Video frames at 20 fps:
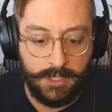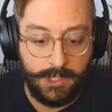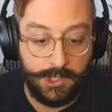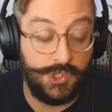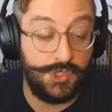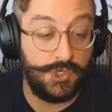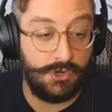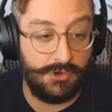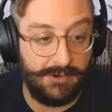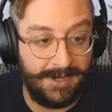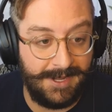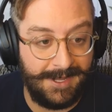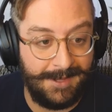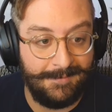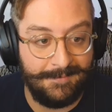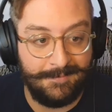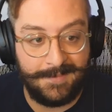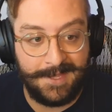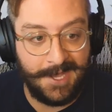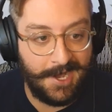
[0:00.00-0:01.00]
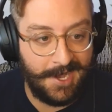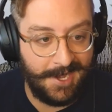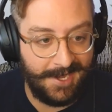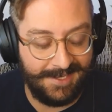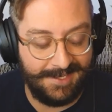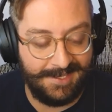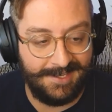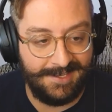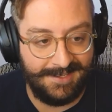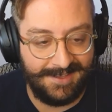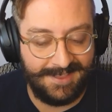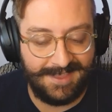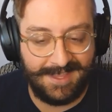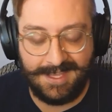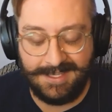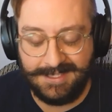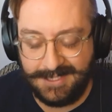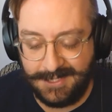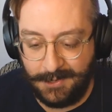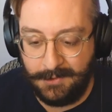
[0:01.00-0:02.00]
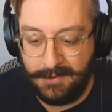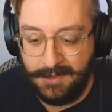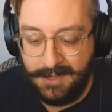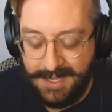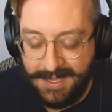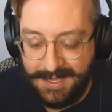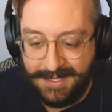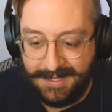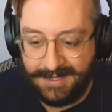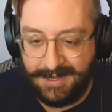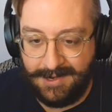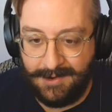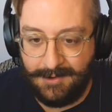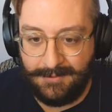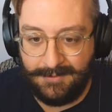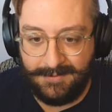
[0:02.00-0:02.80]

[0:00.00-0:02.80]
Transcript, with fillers: journey behind things. So, you know,